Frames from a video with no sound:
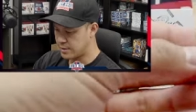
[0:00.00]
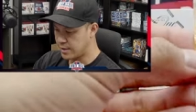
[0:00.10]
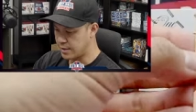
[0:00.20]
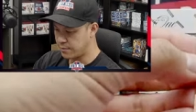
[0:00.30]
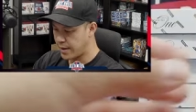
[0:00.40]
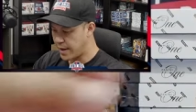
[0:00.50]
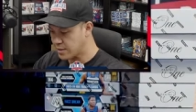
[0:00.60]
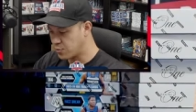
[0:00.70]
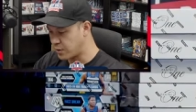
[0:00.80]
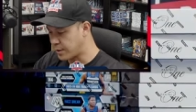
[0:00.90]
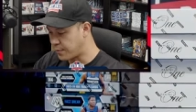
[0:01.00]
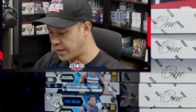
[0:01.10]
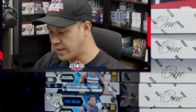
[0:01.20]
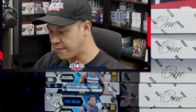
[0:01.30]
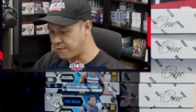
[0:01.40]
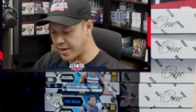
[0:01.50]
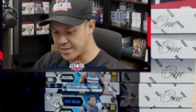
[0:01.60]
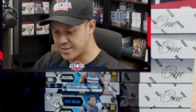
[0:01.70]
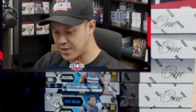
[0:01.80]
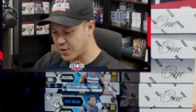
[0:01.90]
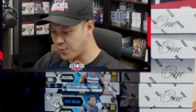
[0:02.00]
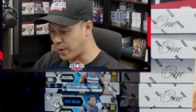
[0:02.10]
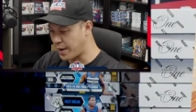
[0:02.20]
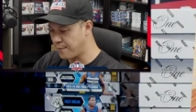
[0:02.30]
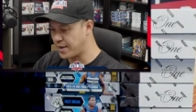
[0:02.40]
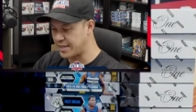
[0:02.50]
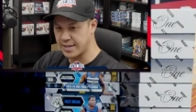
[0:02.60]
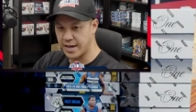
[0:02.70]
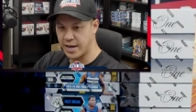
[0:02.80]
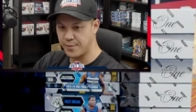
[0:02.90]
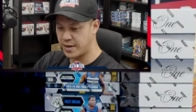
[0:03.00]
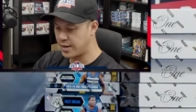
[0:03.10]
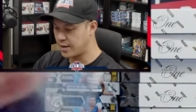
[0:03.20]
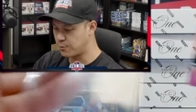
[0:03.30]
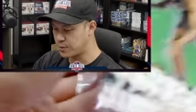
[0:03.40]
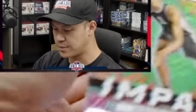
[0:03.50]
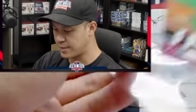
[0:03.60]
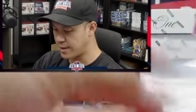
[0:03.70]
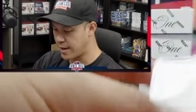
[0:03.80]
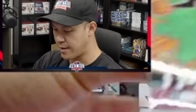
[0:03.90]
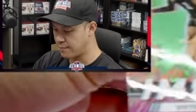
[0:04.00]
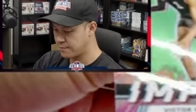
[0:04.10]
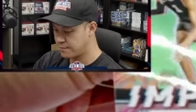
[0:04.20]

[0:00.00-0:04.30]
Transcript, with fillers: Sudden Impact with a pink Victor Wembanyama. We'll take that.